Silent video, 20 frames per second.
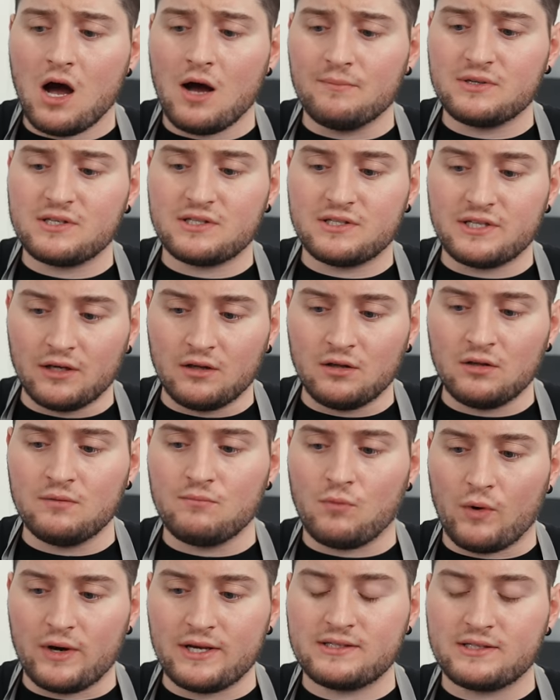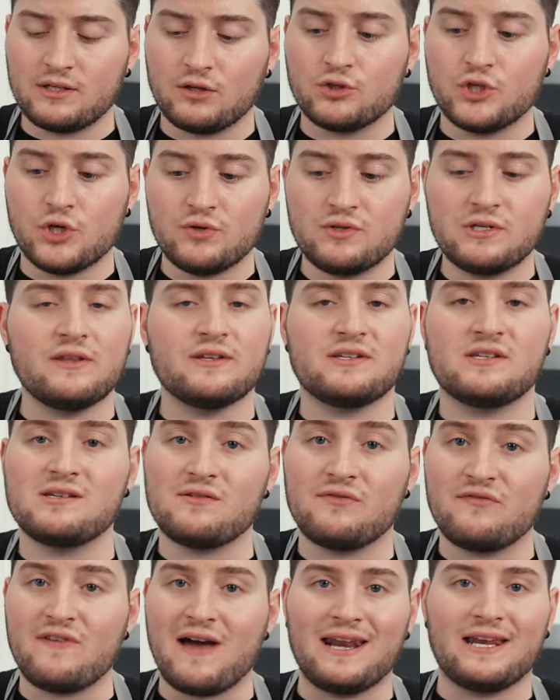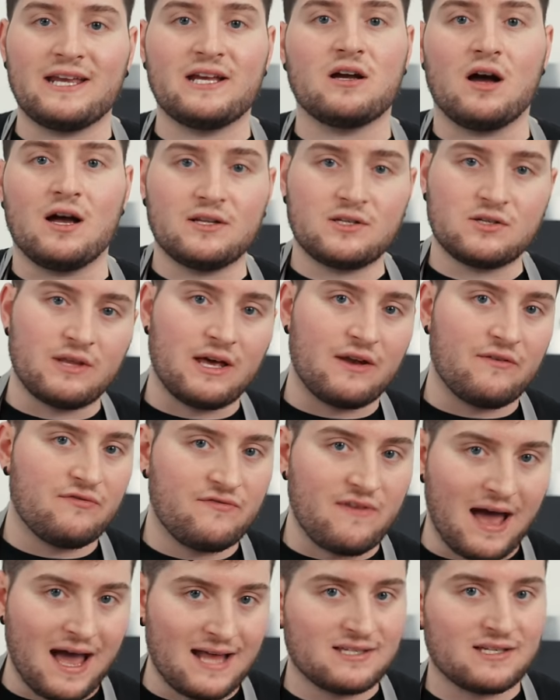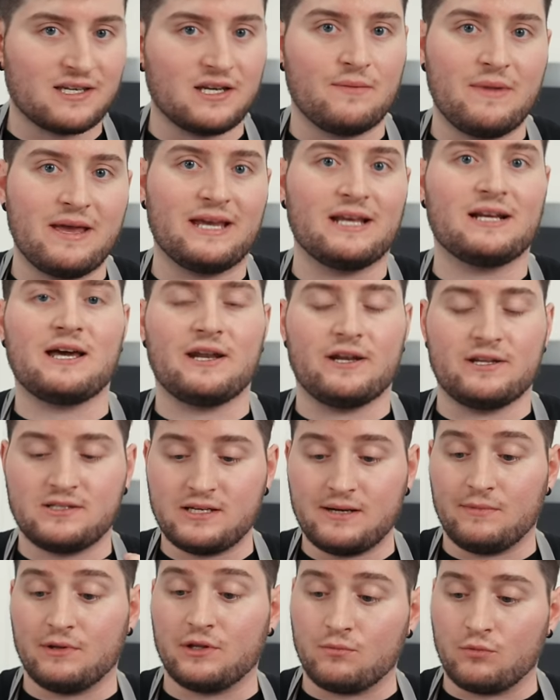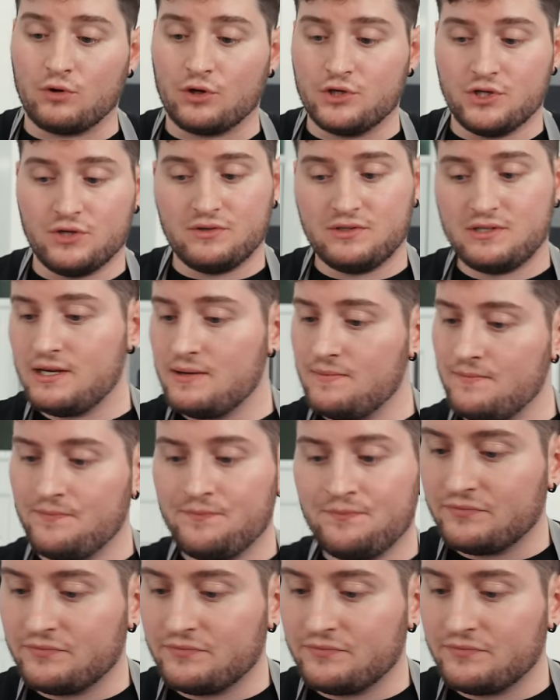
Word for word: Still moist, still juicy. This is a fatty cut, so that fat's gonna make it kind of seem a little more juicy.